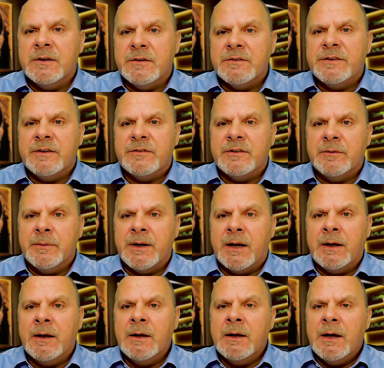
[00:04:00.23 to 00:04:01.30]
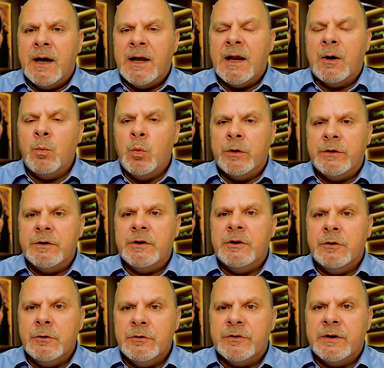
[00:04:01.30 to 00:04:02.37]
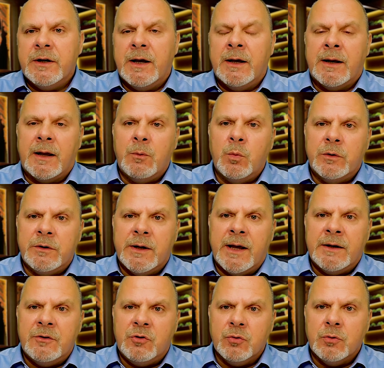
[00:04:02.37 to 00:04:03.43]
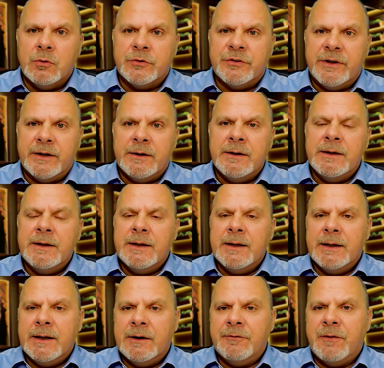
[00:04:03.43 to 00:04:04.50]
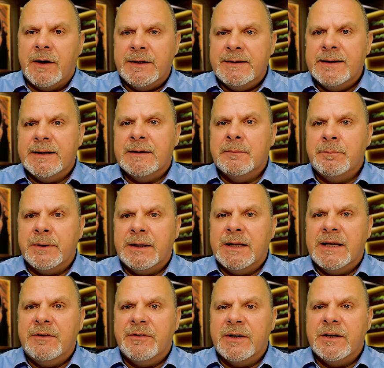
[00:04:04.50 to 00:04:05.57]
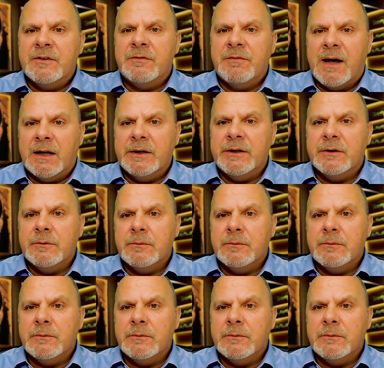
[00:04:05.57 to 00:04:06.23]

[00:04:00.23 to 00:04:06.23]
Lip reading: system, and I wouldn't use it and I wouldn't endorse it if I didn't believe in its value.